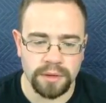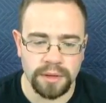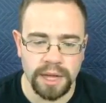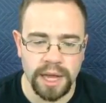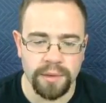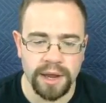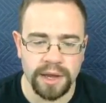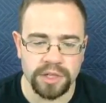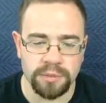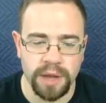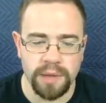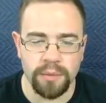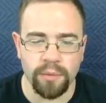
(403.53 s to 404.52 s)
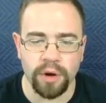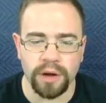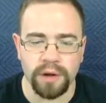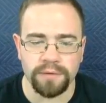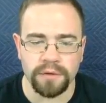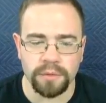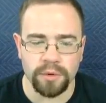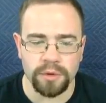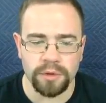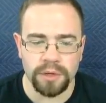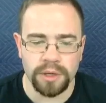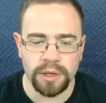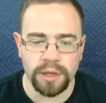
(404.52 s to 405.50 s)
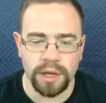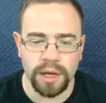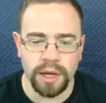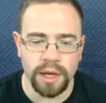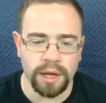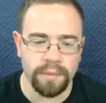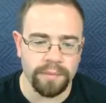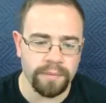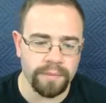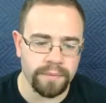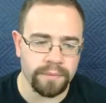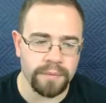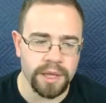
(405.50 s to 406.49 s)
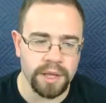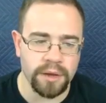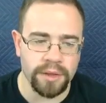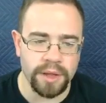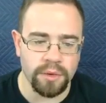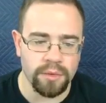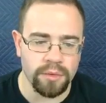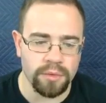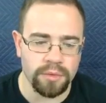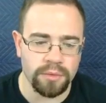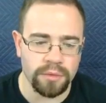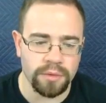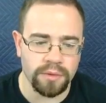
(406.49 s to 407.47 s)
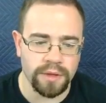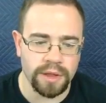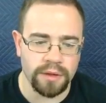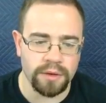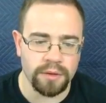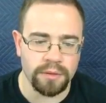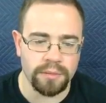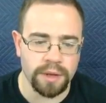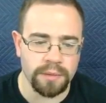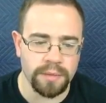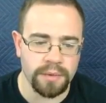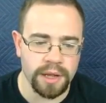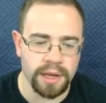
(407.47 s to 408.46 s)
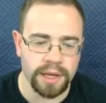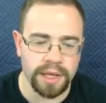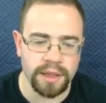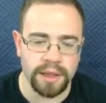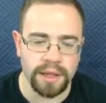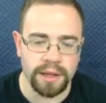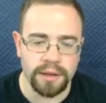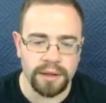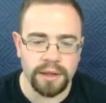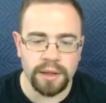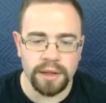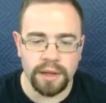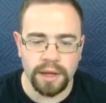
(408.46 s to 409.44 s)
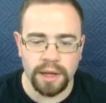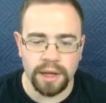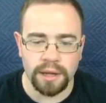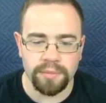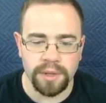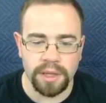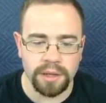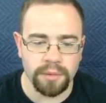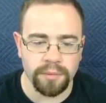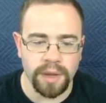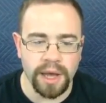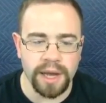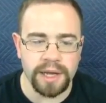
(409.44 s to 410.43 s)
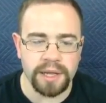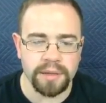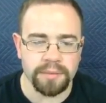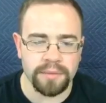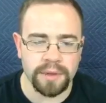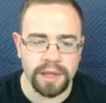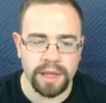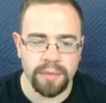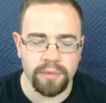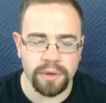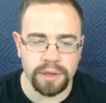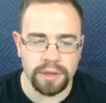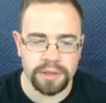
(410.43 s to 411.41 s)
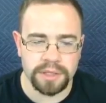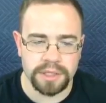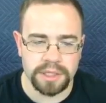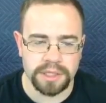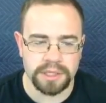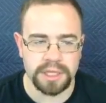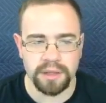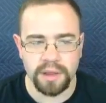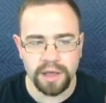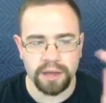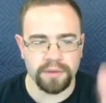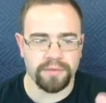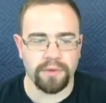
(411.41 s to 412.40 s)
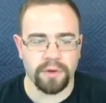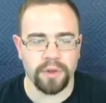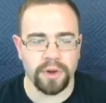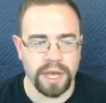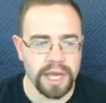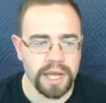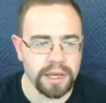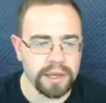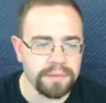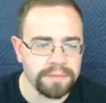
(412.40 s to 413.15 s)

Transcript: like I would actually probably be more comfortable um, being on the ooh, feather oh, I'm probably not getting that uh, being behind him at that point just to see like further ahead